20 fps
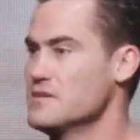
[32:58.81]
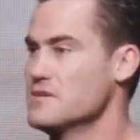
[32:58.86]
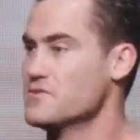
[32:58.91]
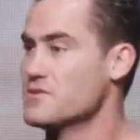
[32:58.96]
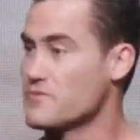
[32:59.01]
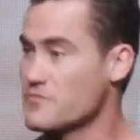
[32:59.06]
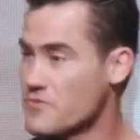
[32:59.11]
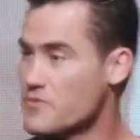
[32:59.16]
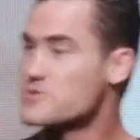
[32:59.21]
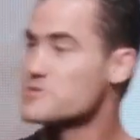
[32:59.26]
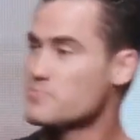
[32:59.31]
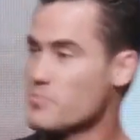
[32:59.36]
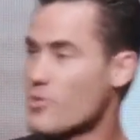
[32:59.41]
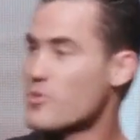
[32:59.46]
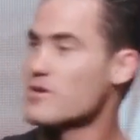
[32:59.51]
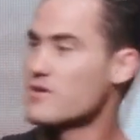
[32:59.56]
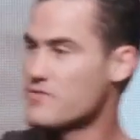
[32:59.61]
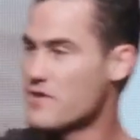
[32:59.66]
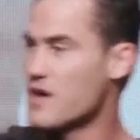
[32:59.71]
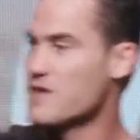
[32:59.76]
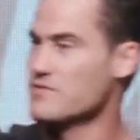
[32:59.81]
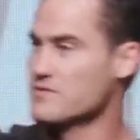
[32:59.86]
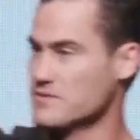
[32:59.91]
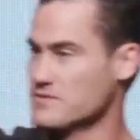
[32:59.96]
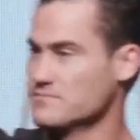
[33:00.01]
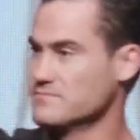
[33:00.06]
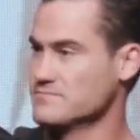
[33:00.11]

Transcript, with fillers: the firstborn of heaven,